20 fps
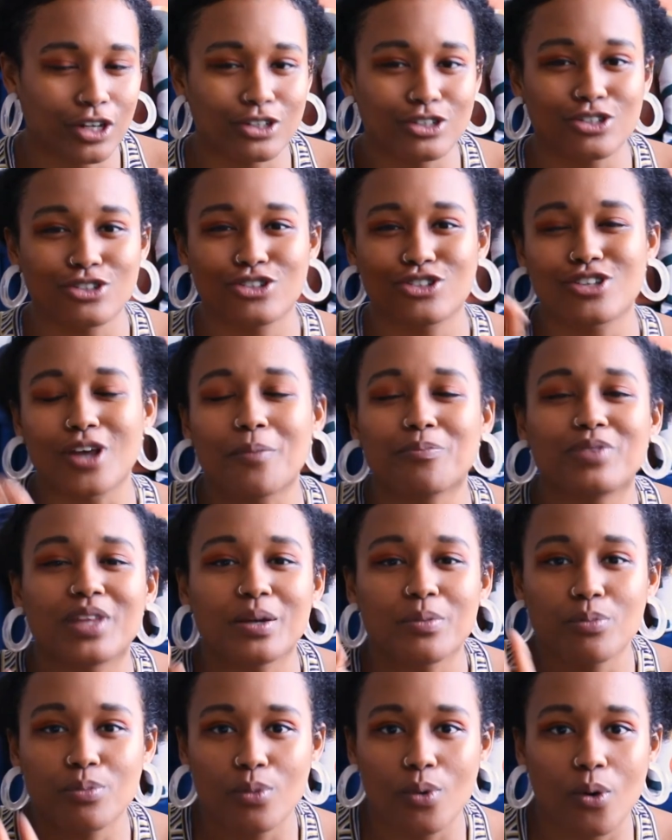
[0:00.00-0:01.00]
there's
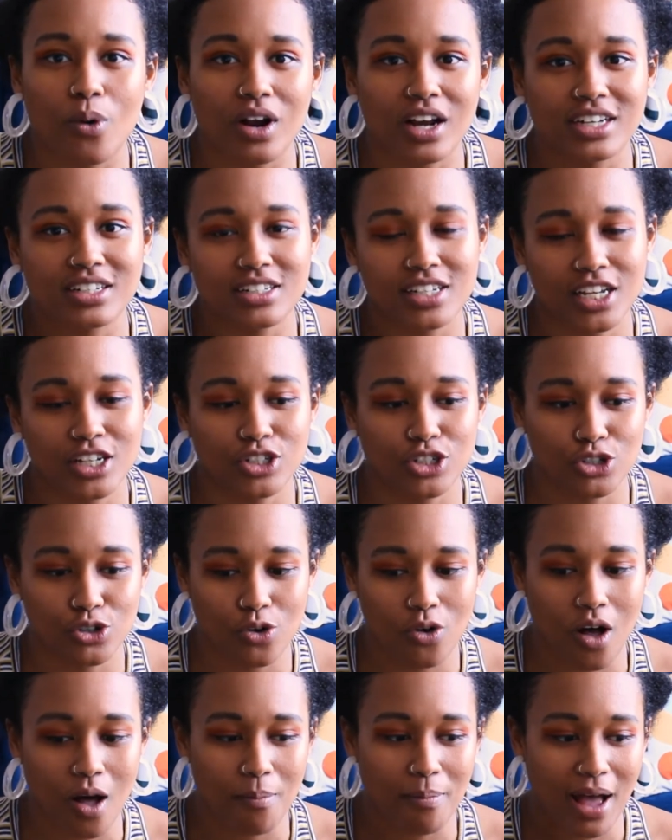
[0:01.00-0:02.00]
something more
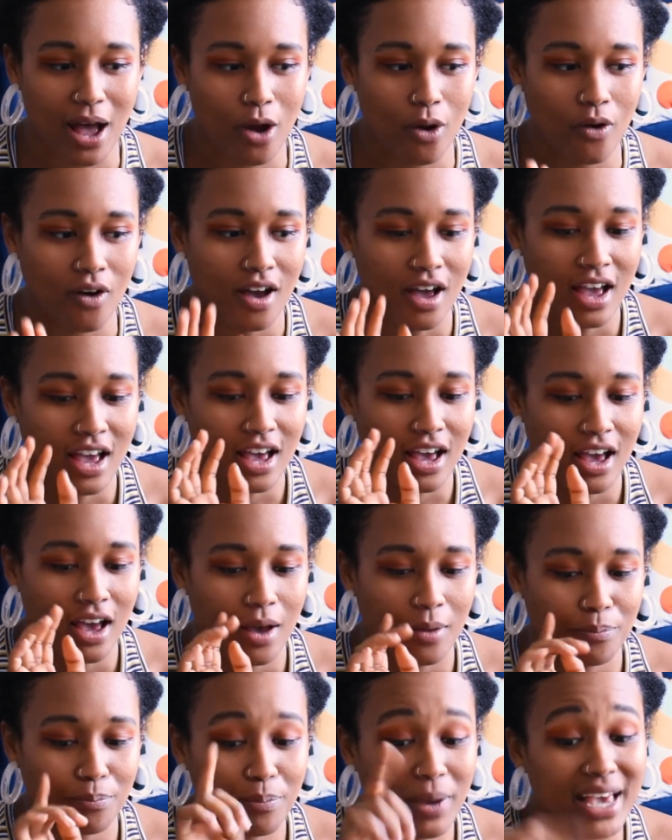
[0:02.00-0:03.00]
intentional about
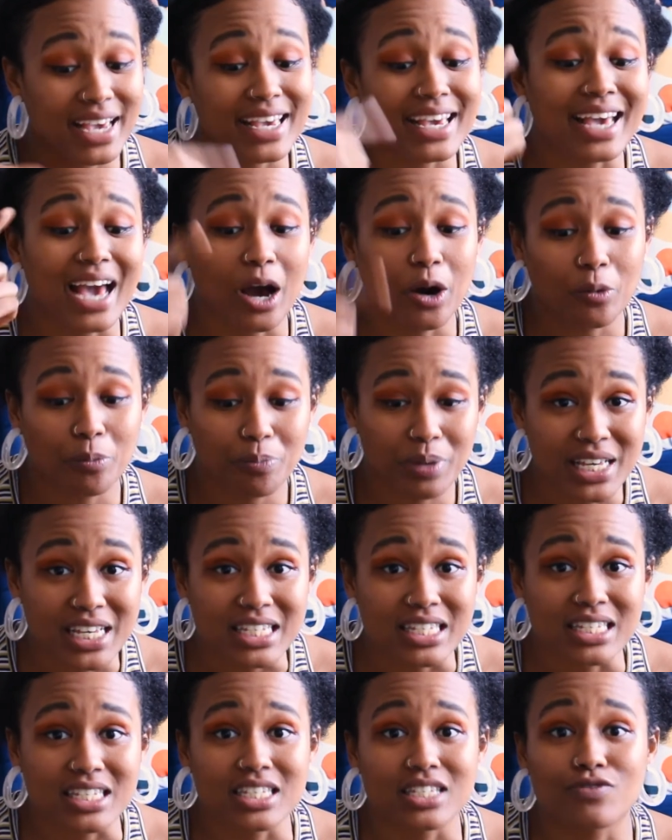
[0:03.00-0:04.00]
picking out
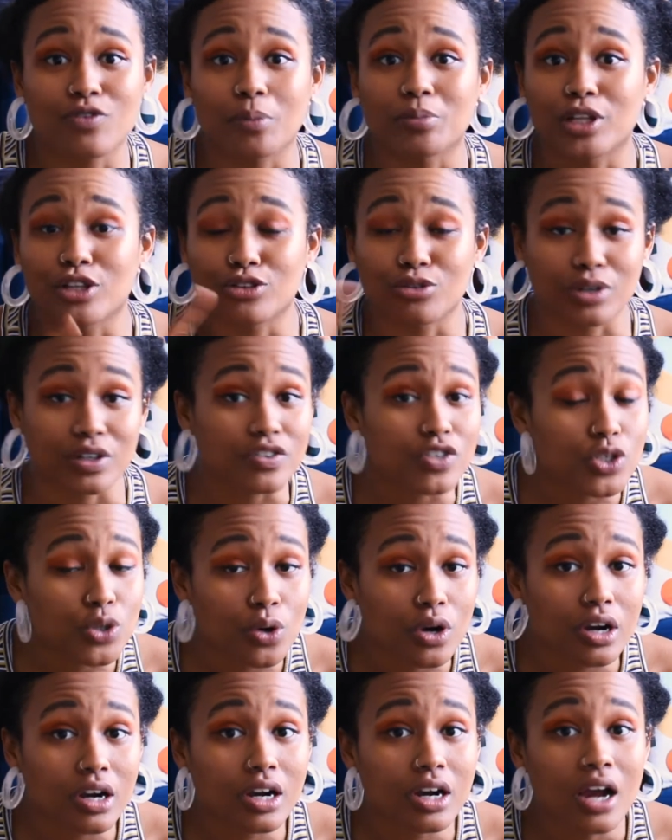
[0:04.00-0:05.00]
pieces from the thrift
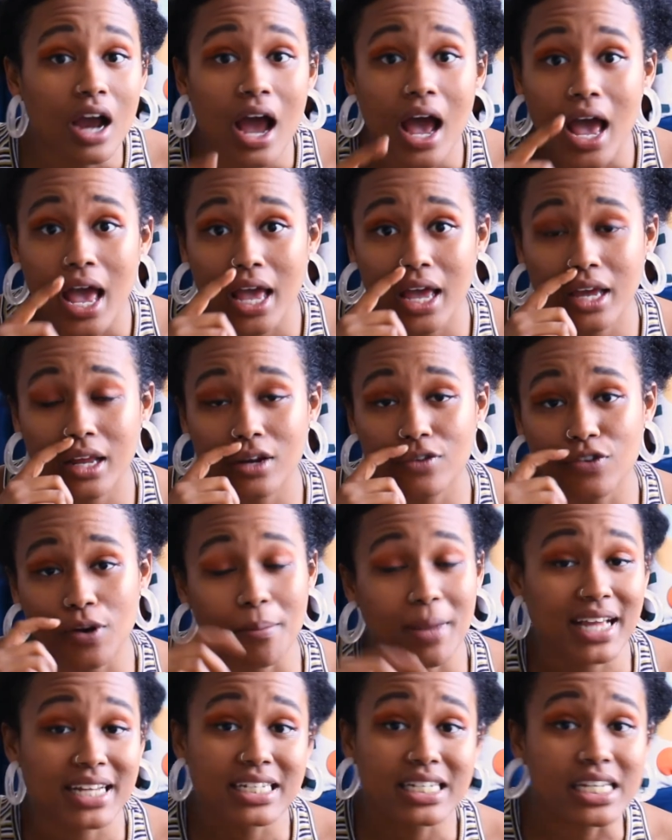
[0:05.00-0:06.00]
store and
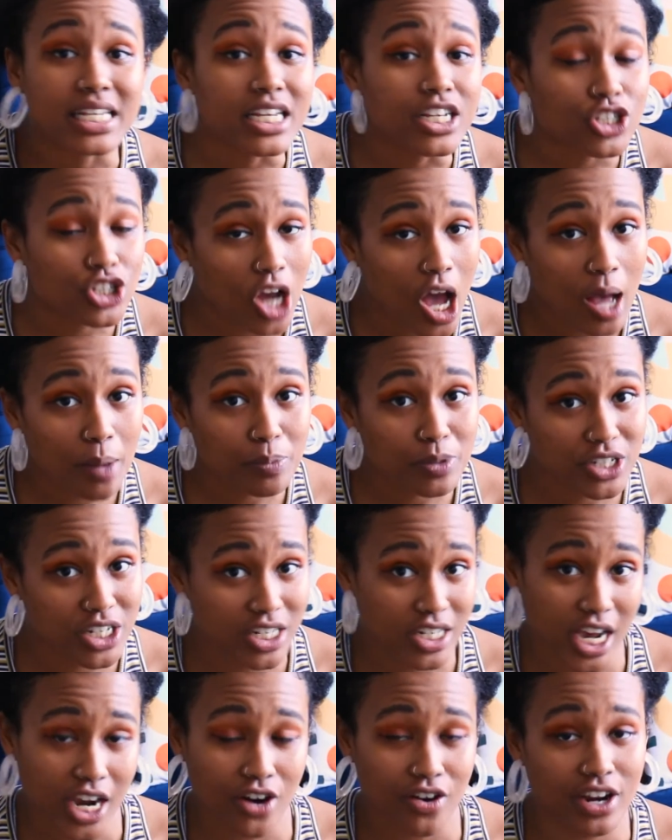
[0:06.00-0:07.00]
from antique shops
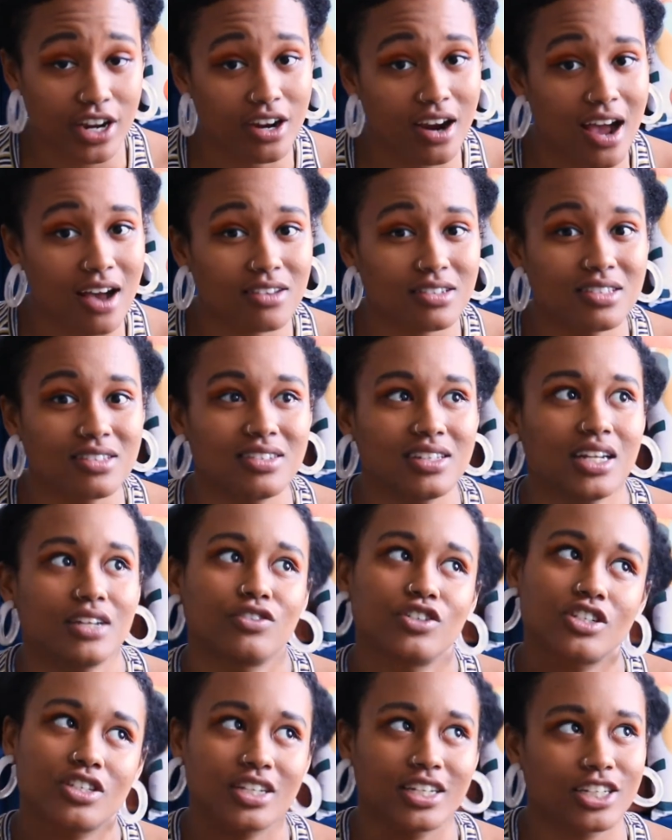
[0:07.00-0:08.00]
to decorate your house
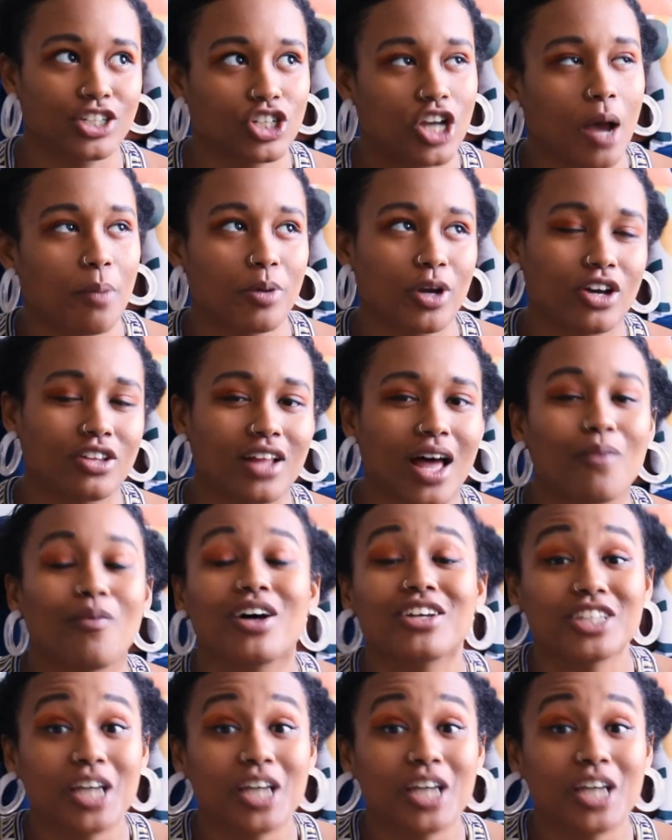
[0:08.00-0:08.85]
instead of just like shopping online.